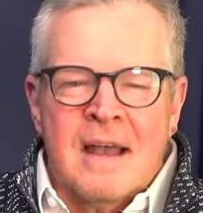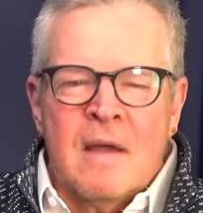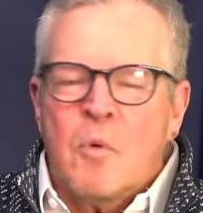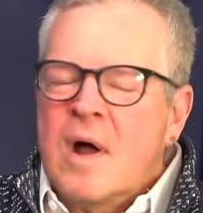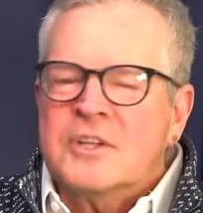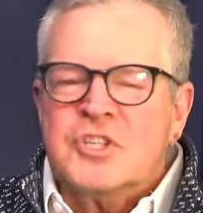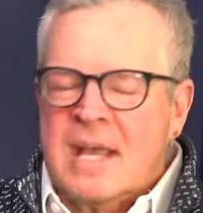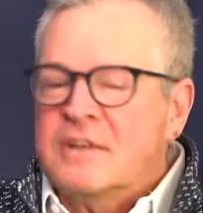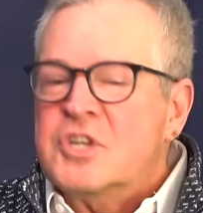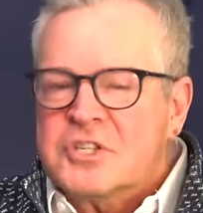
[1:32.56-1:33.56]
I watched,
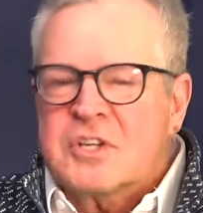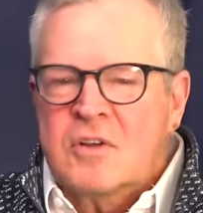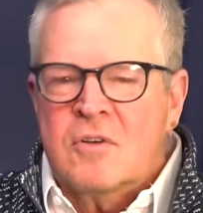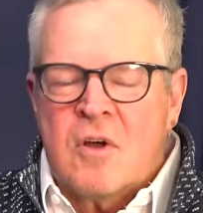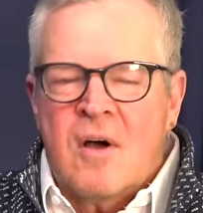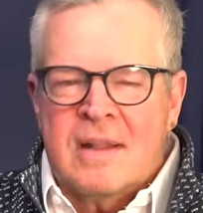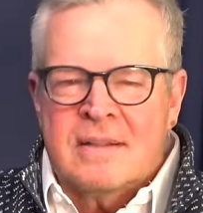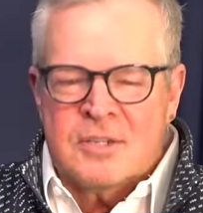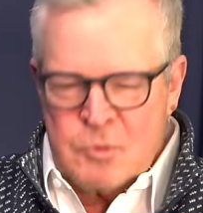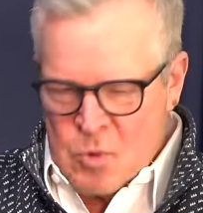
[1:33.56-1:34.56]
I just caught
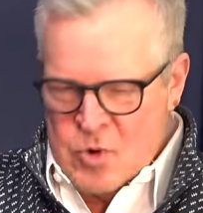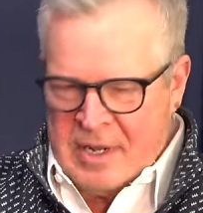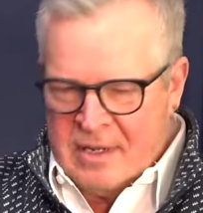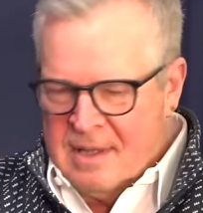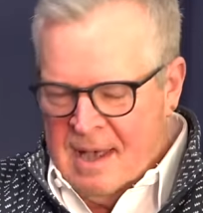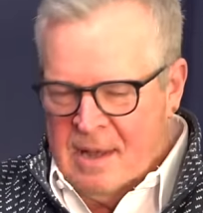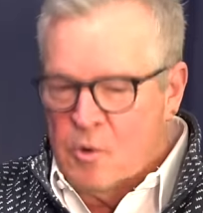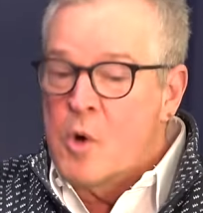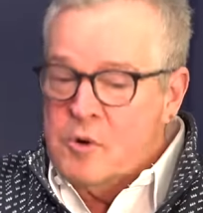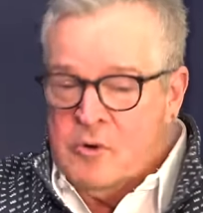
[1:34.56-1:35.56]
this morning on
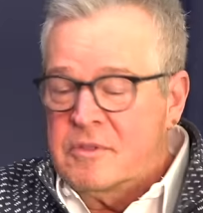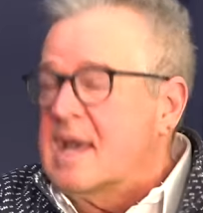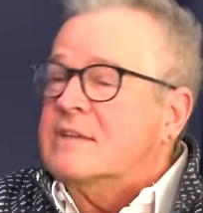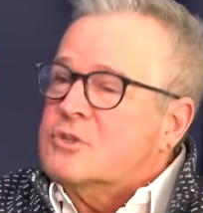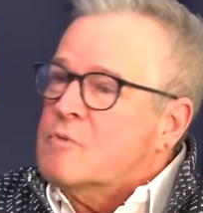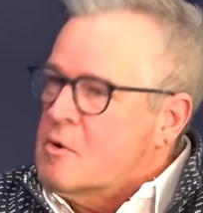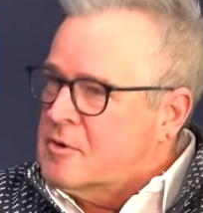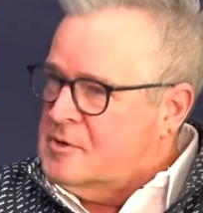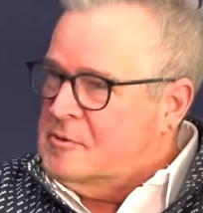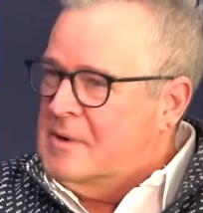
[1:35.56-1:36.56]
Roku, thanks to
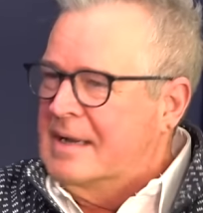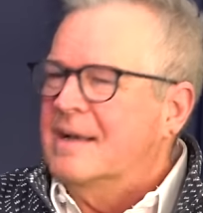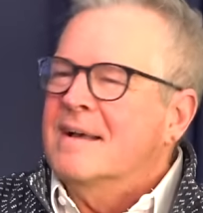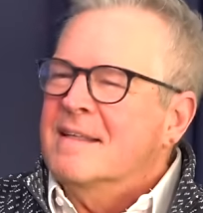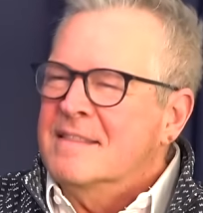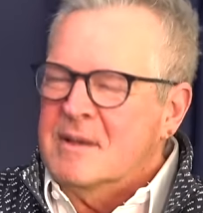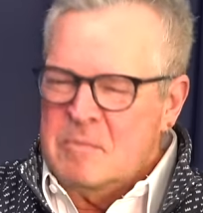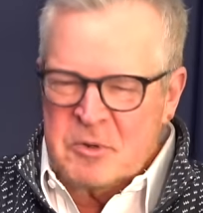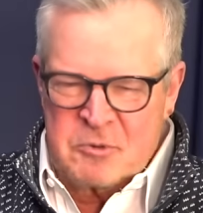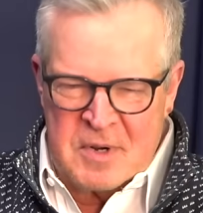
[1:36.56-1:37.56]
Roku, the
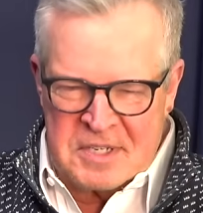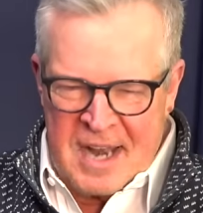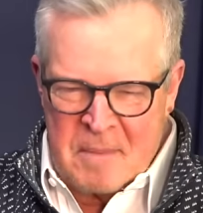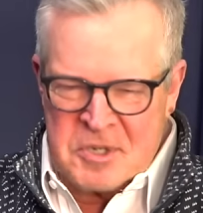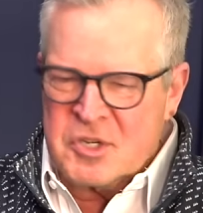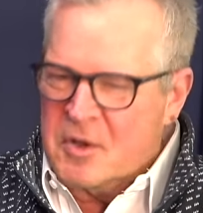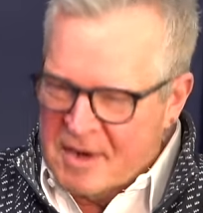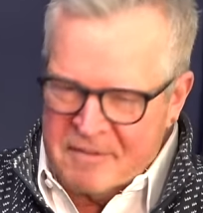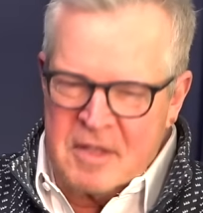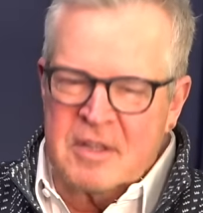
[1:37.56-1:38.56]
most recent episode
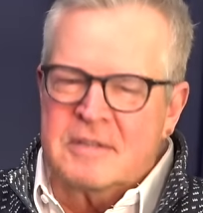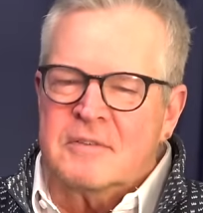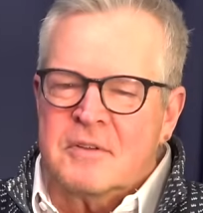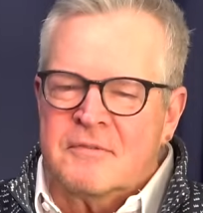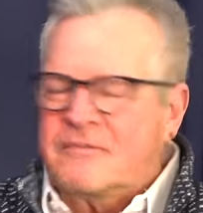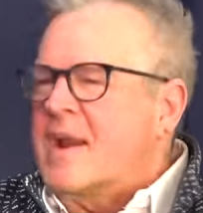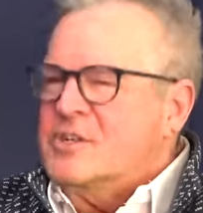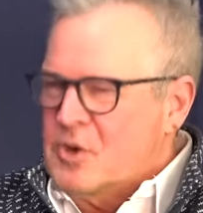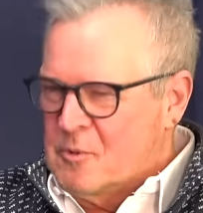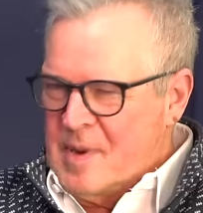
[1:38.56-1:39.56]
of the
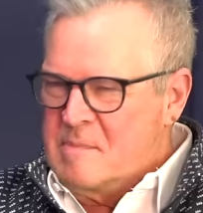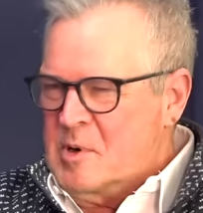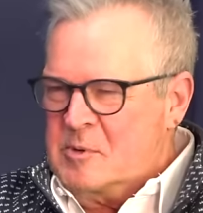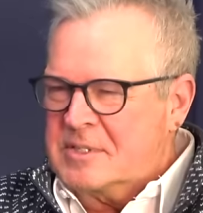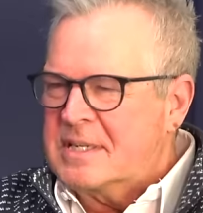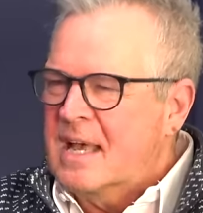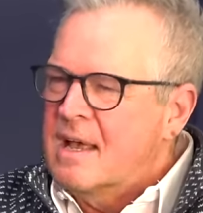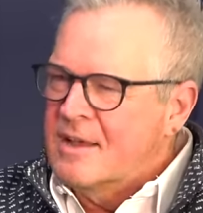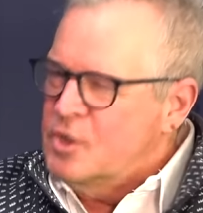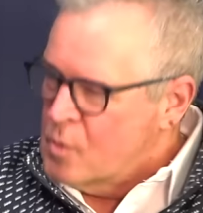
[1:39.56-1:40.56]
Frasier reboot.
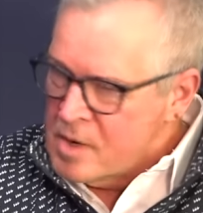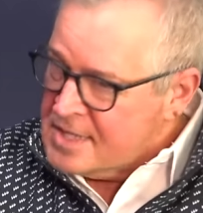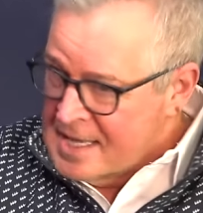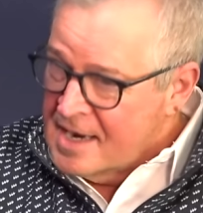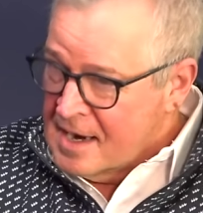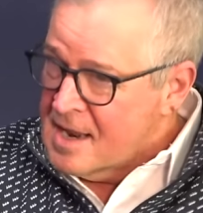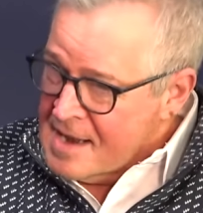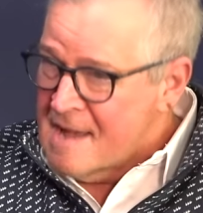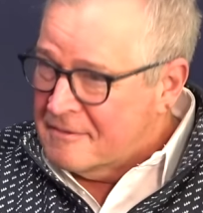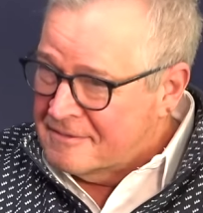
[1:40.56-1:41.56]
You weren't in it
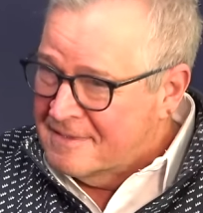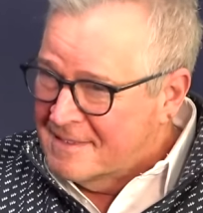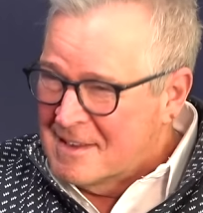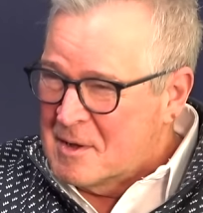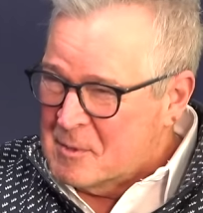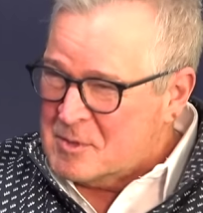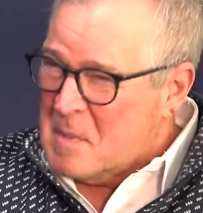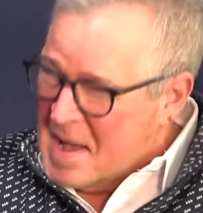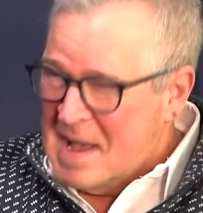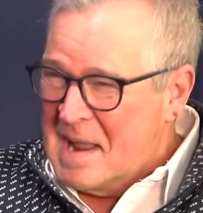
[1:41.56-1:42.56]
enough, was
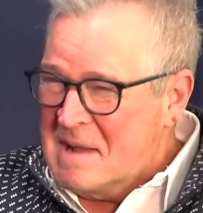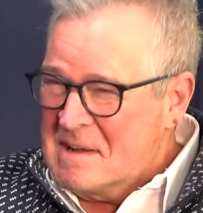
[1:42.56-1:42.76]
my